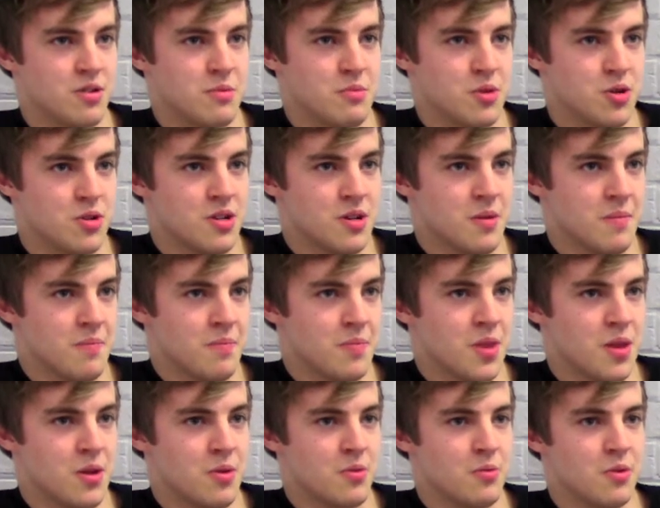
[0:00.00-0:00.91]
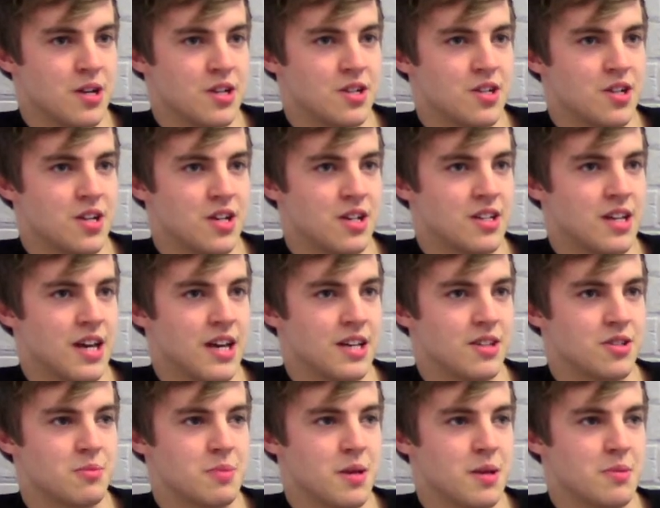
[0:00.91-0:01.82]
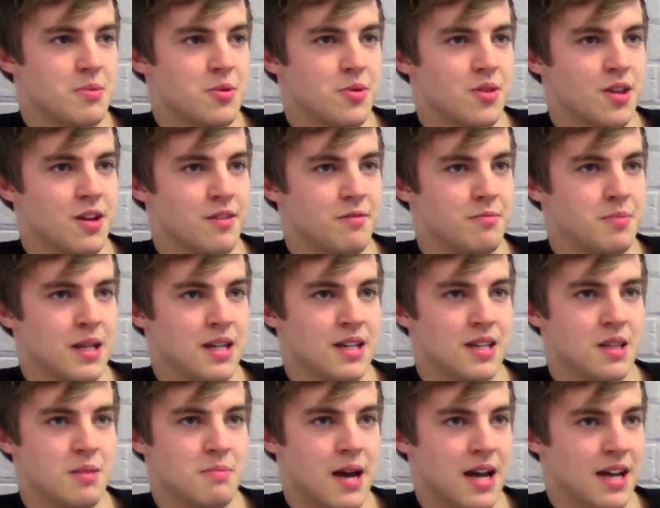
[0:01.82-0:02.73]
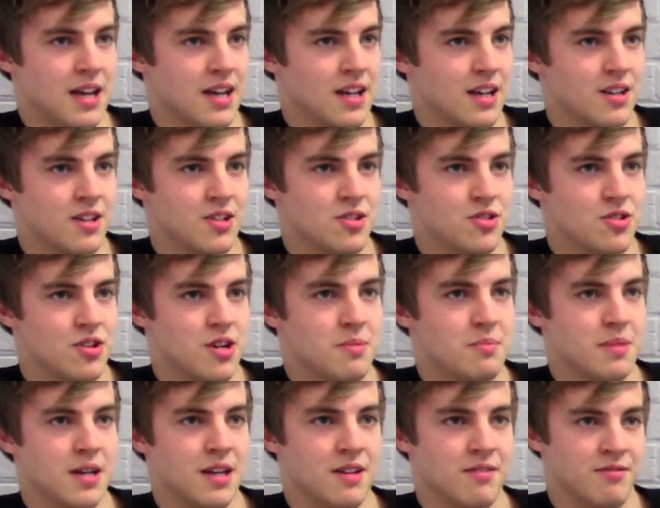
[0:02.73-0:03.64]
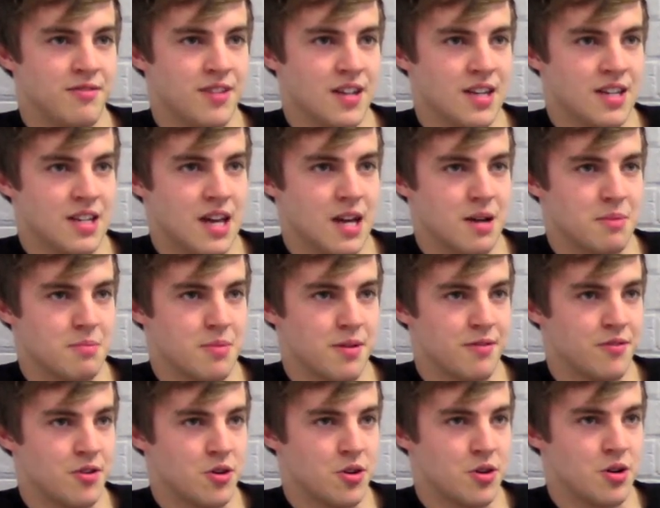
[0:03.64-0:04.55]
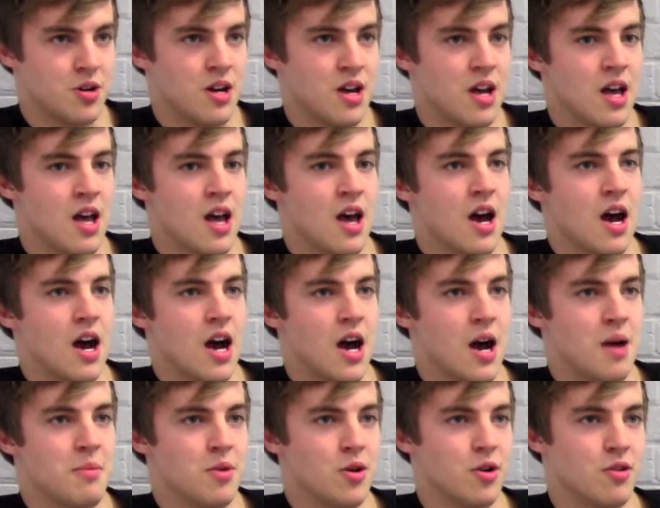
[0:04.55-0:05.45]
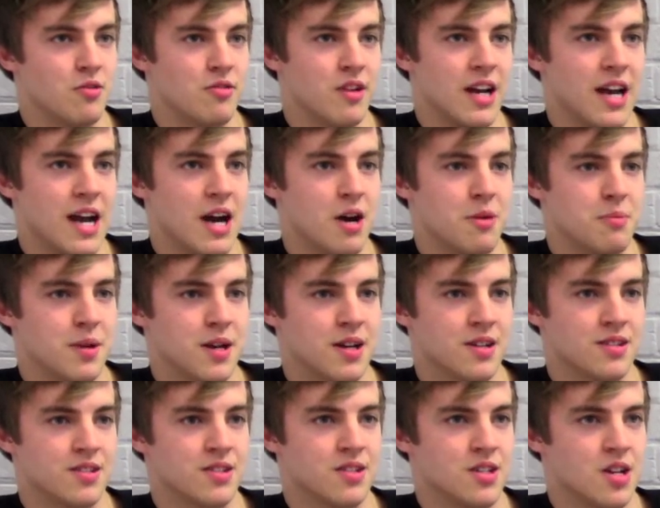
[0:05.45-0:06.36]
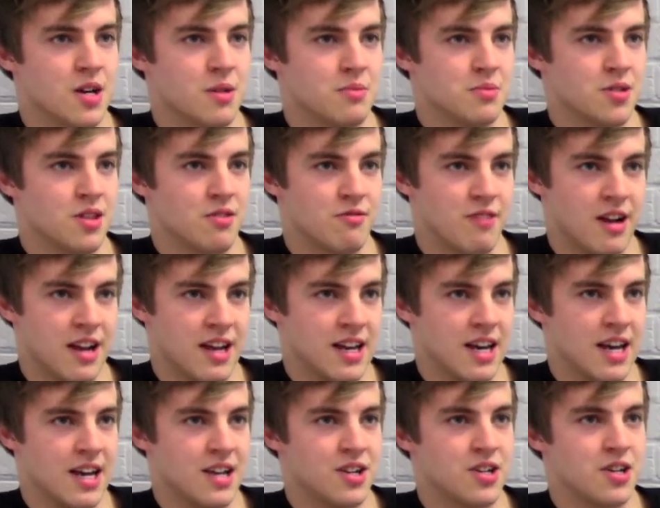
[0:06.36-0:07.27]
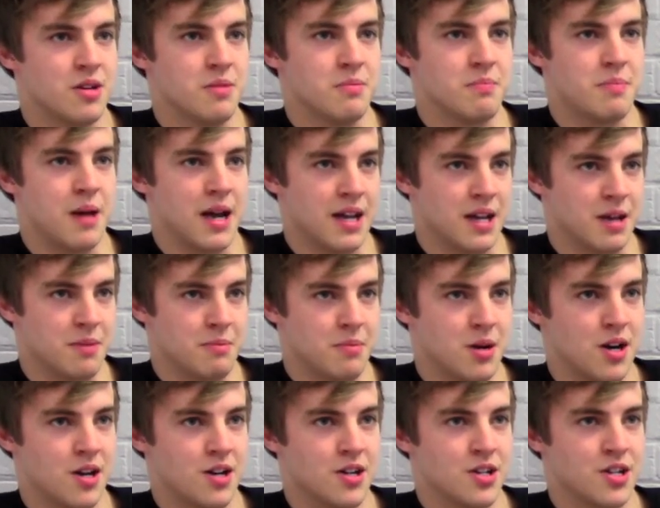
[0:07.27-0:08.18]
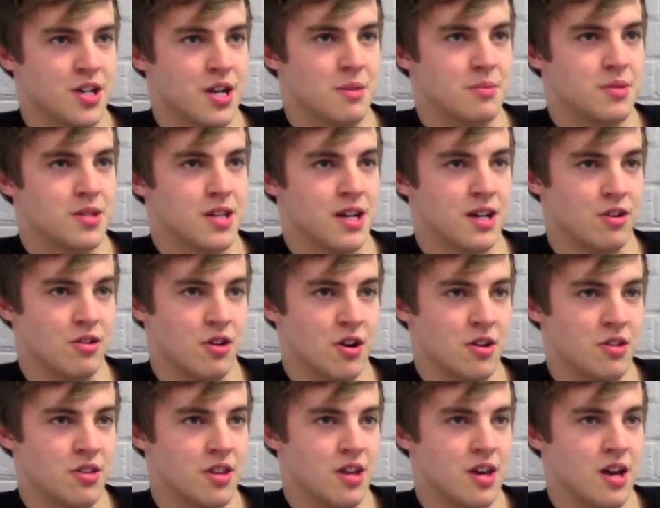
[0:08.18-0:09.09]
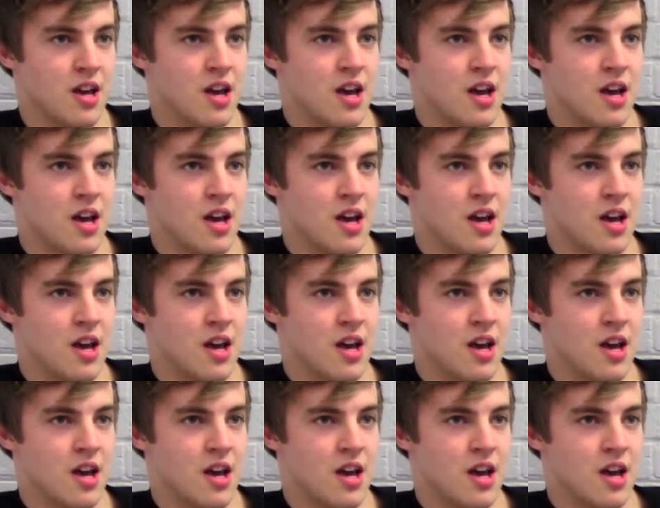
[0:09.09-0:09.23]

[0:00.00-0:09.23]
board, which contains people that have been in the banking industry, been in FinTech before, who are really helping us in terms of the regulation, banking partnerships and growth.